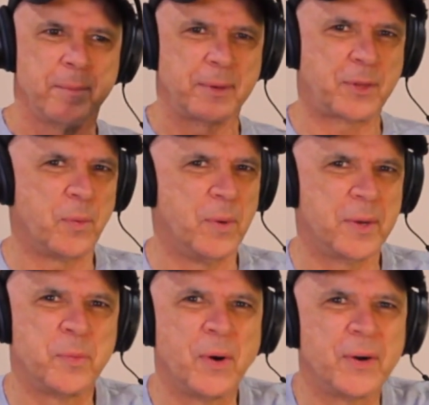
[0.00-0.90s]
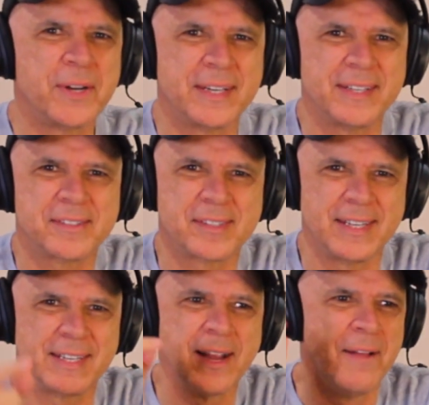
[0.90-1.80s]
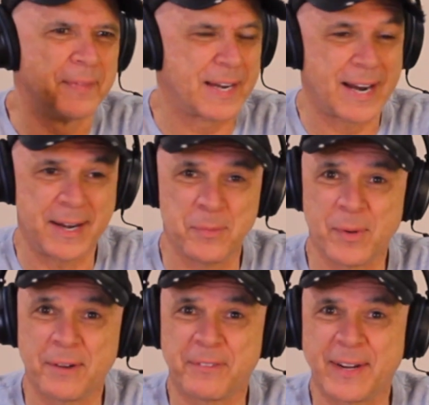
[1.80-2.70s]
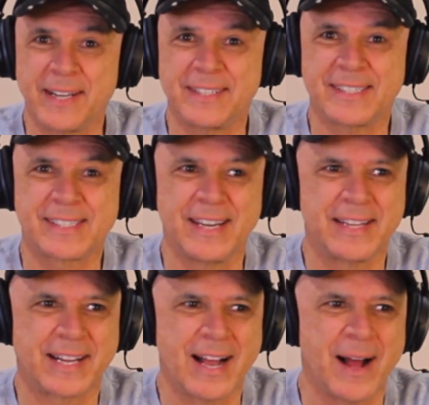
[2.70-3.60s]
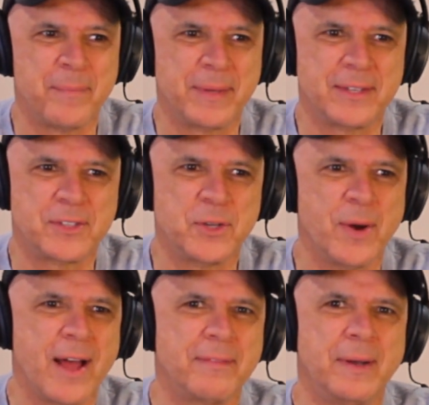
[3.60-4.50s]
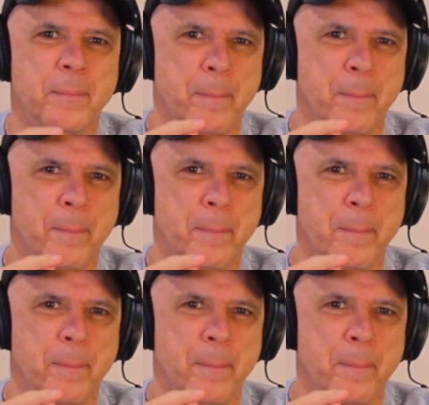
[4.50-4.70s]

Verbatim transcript: But the one word in this thing that I didn't want to forget to say that got me is you haven't